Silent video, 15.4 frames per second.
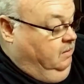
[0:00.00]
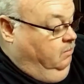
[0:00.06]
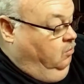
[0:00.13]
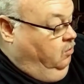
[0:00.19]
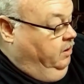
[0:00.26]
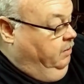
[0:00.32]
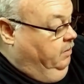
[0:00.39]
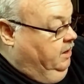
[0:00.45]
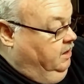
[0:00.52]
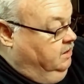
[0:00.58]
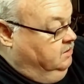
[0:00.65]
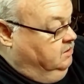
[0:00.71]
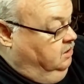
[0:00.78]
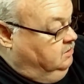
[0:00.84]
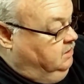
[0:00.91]
Boy, am I
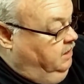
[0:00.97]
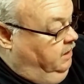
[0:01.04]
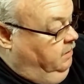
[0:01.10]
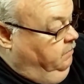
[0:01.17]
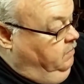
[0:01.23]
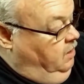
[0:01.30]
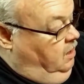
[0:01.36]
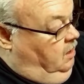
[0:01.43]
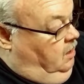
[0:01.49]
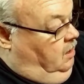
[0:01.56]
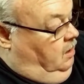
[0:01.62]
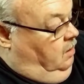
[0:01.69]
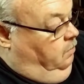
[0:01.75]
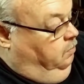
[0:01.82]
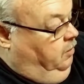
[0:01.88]
getting tongue-tied.
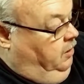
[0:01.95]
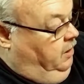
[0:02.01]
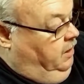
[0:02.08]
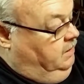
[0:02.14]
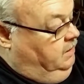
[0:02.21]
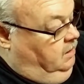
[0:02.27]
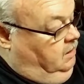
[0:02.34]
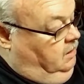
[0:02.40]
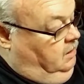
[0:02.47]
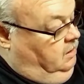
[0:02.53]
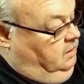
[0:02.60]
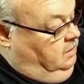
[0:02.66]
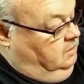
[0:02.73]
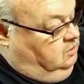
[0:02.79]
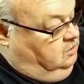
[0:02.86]
But
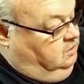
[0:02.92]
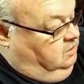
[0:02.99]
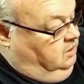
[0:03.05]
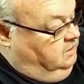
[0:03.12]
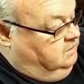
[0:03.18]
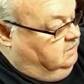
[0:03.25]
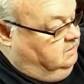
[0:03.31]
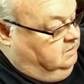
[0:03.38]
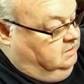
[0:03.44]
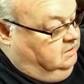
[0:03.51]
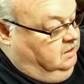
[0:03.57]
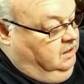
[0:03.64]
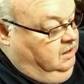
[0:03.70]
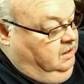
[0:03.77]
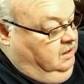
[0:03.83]

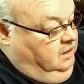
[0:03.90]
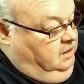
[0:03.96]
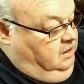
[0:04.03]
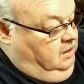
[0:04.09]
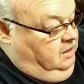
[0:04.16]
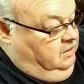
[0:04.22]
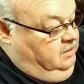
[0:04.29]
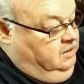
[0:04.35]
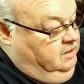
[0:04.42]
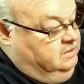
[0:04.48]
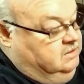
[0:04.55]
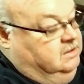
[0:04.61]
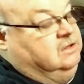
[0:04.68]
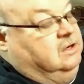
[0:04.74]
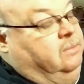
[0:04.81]
this
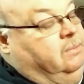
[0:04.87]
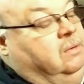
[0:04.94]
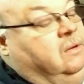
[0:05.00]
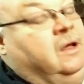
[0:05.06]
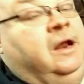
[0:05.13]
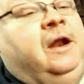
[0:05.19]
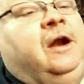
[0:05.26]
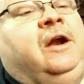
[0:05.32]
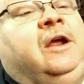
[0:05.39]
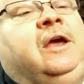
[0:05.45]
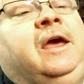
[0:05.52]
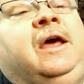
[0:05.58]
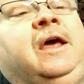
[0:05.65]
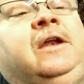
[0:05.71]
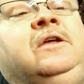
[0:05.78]
system, and there
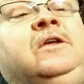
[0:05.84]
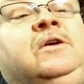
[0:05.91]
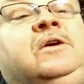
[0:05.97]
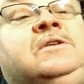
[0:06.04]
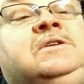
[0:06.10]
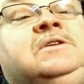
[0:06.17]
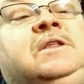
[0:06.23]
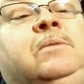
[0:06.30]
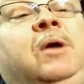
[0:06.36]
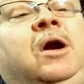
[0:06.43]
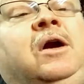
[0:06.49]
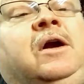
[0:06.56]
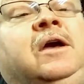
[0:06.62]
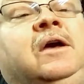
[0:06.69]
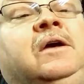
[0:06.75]
again, you can see the
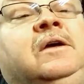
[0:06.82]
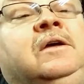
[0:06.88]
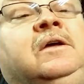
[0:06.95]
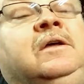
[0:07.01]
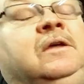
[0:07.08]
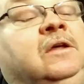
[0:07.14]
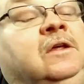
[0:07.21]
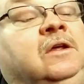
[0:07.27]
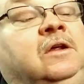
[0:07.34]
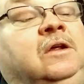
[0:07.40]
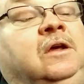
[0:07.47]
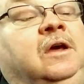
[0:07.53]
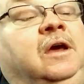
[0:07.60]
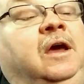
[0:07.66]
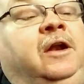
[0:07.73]
mark.
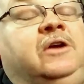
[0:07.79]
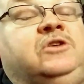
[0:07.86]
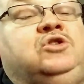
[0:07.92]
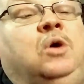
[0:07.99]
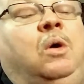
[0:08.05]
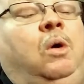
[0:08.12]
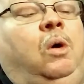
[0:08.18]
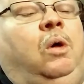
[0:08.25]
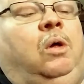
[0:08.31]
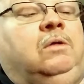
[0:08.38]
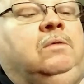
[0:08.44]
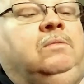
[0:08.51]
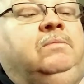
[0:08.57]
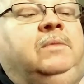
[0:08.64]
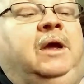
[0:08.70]
And there is no
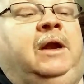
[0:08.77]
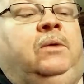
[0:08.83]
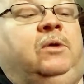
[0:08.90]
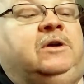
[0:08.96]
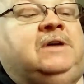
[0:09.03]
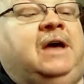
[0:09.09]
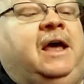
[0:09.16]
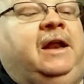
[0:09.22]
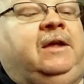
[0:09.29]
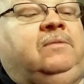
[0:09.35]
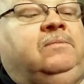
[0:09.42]
hole anywhere's on it.